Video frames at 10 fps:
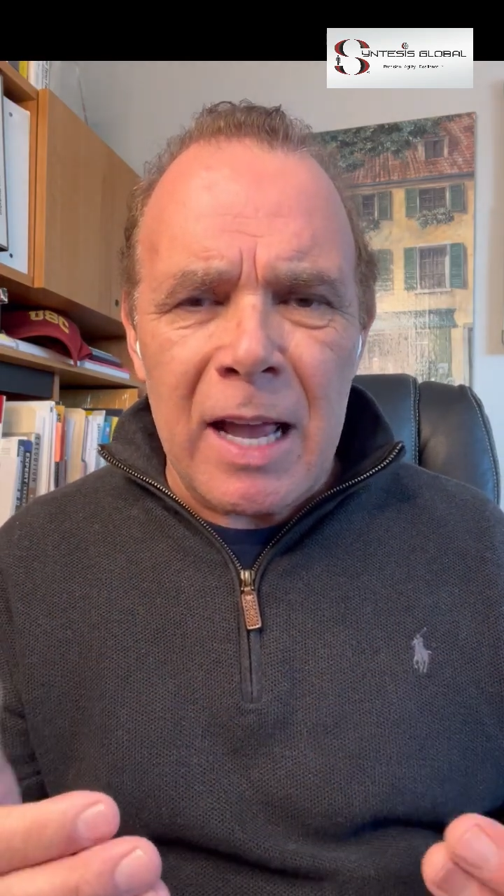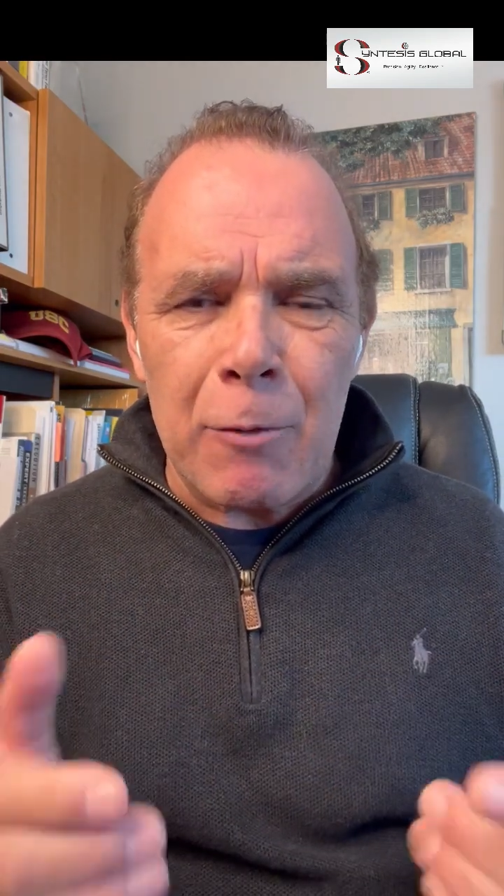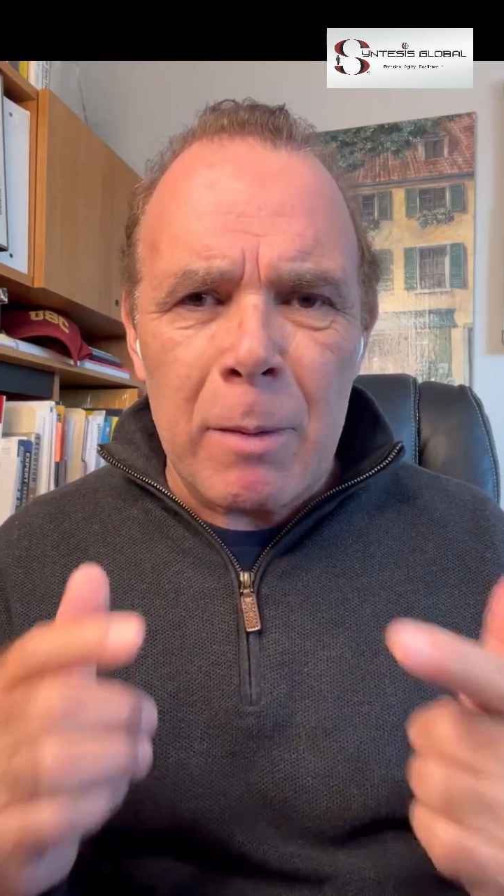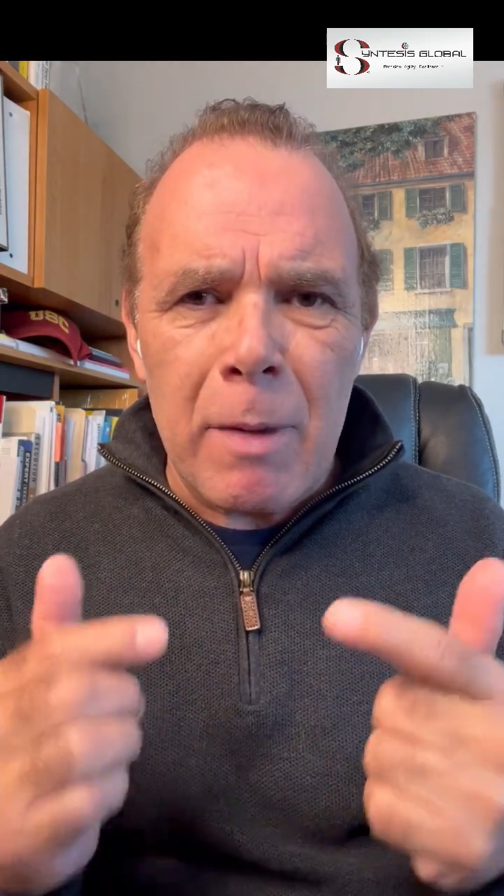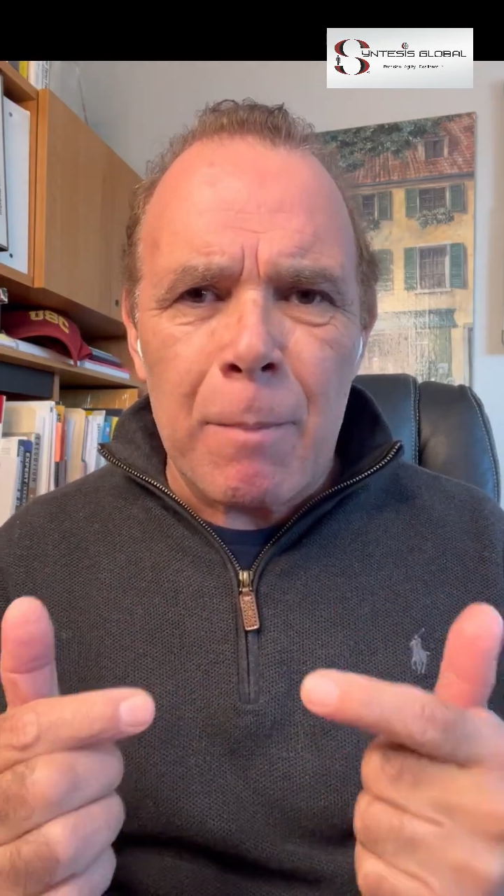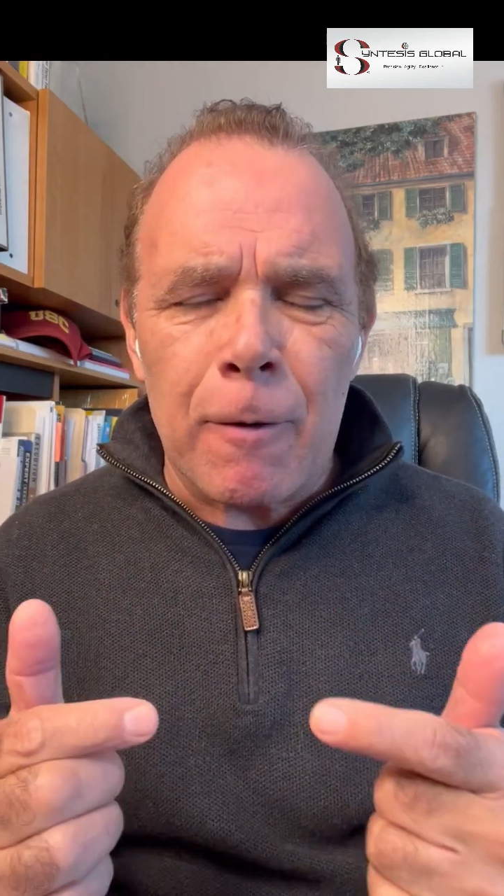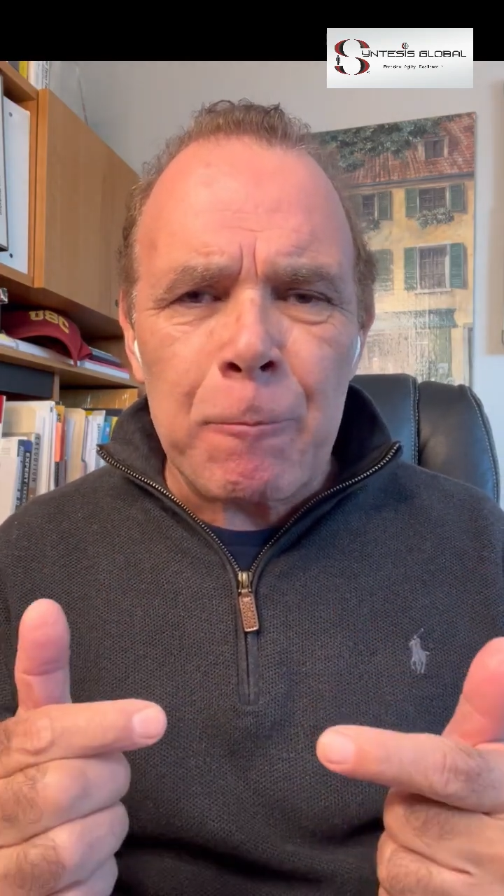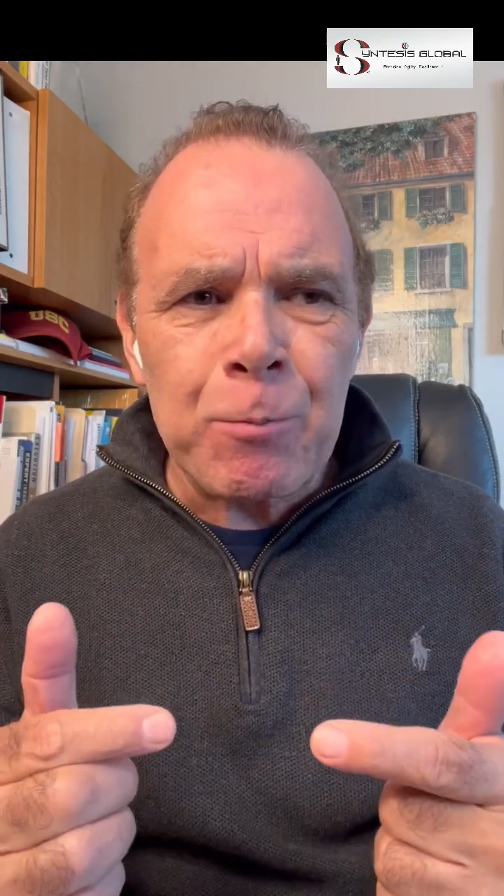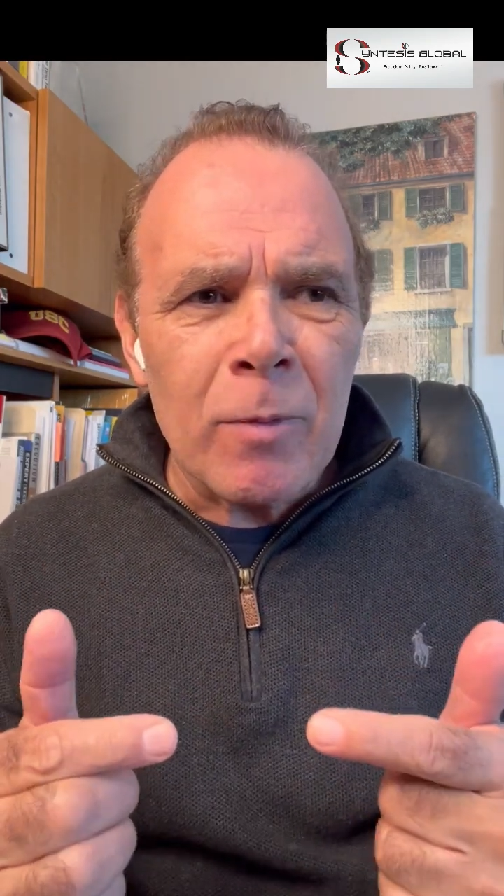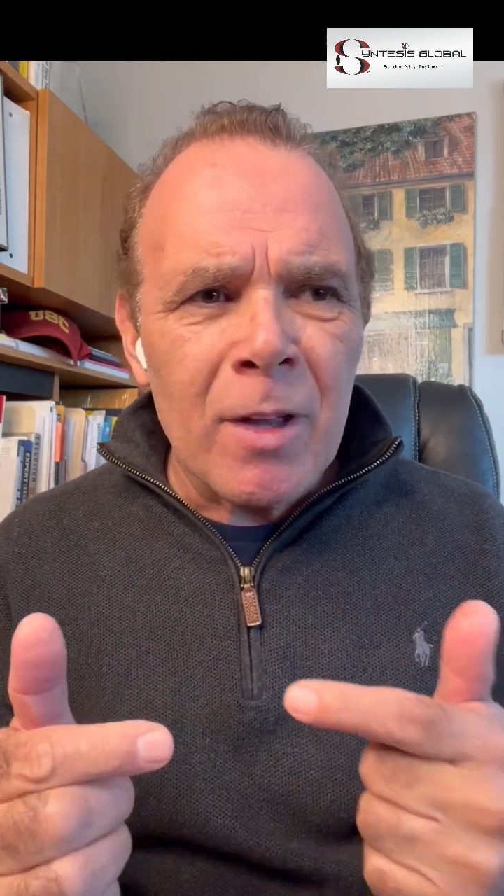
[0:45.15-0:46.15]
And remember,
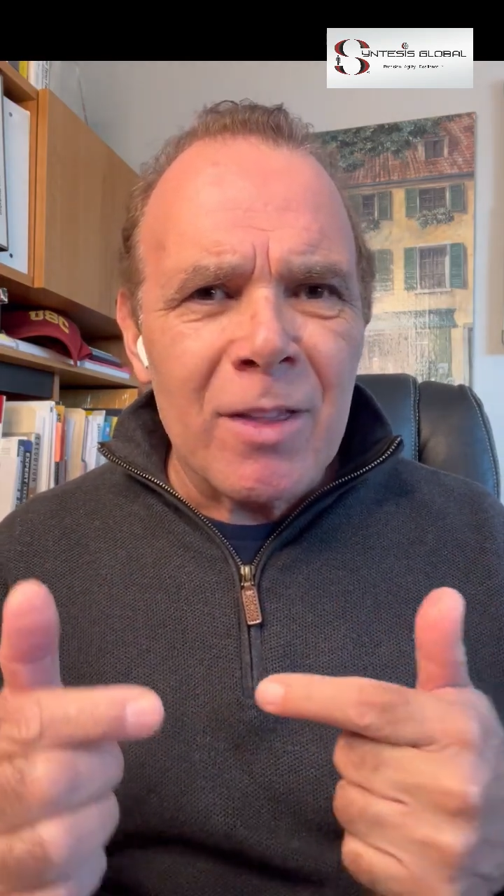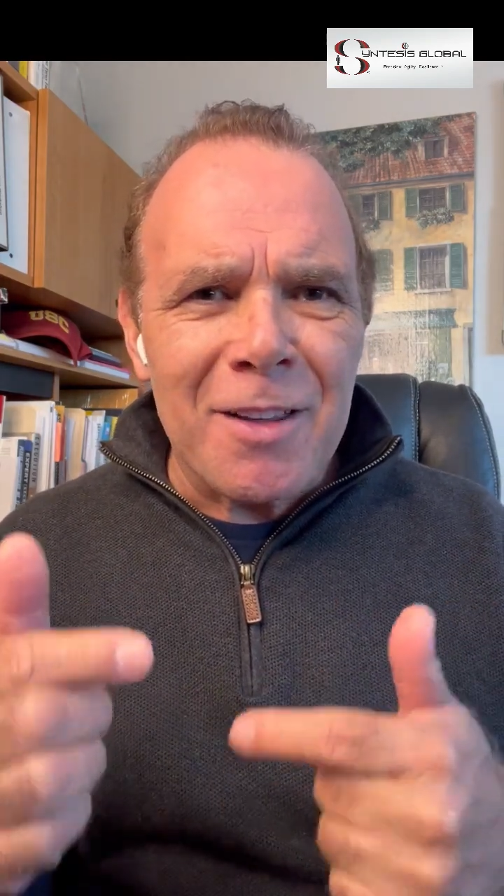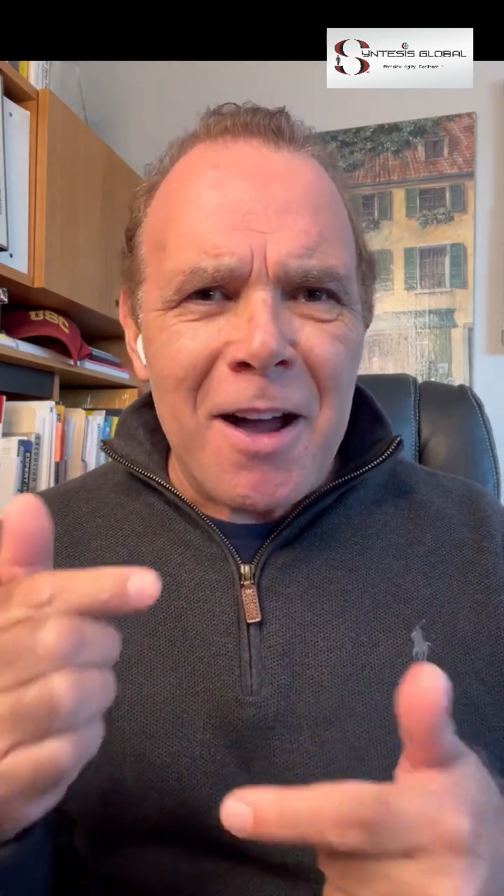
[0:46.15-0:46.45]
the